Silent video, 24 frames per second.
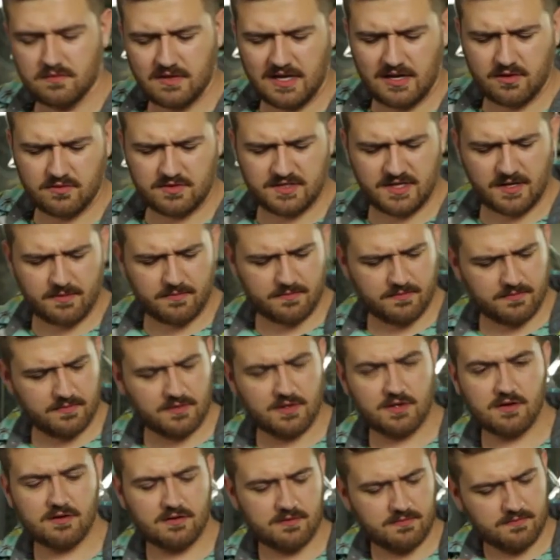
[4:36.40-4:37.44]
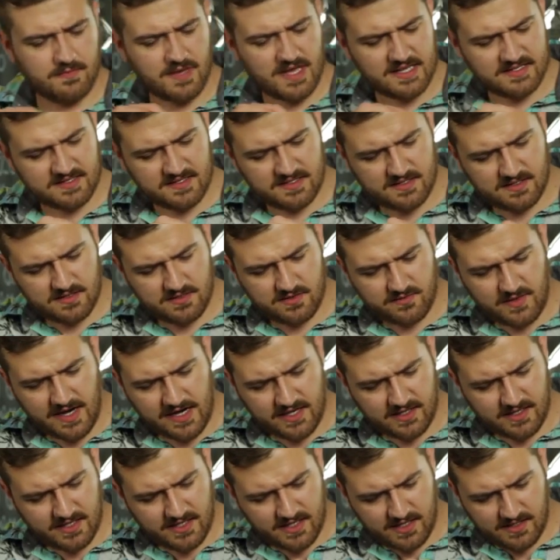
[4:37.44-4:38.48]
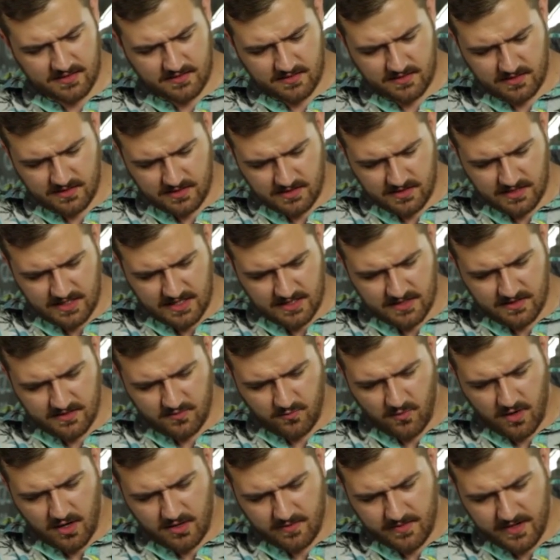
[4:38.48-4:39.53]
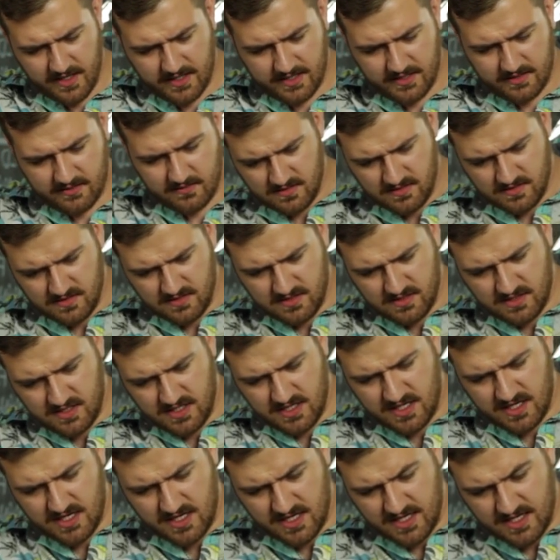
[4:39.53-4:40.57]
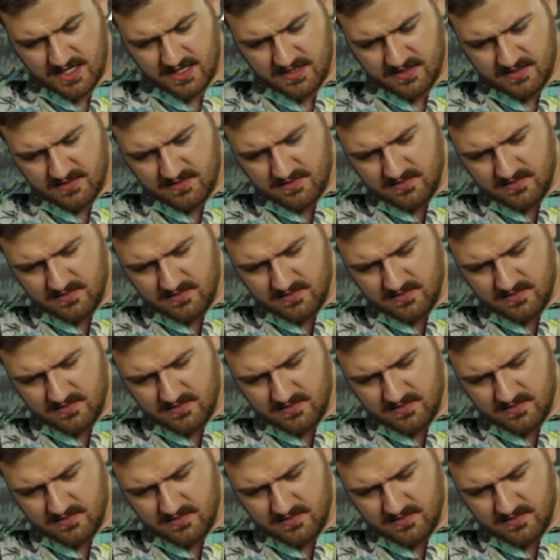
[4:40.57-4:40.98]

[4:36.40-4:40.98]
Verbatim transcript: Now dump your mess directly into the watermelon. Yeah.